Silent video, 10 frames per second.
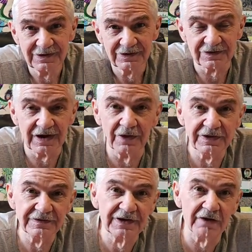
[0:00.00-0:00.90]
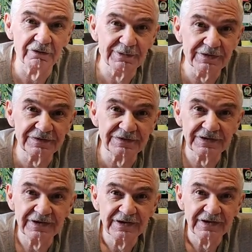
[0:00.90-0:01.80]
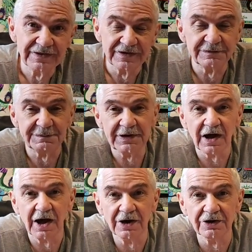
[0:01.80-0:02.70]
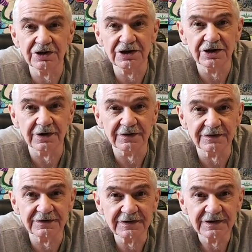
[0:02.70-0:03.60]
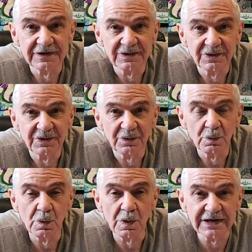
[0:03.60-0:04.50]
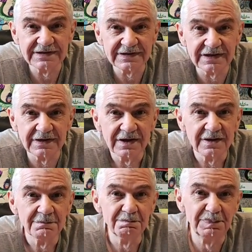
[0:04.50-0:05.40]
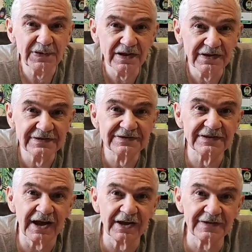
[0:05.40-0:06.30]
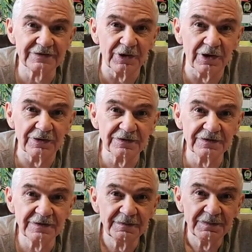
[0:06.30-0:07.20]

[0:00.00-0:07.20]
So now these governments that have spent 100 years wasting billions of tax dollars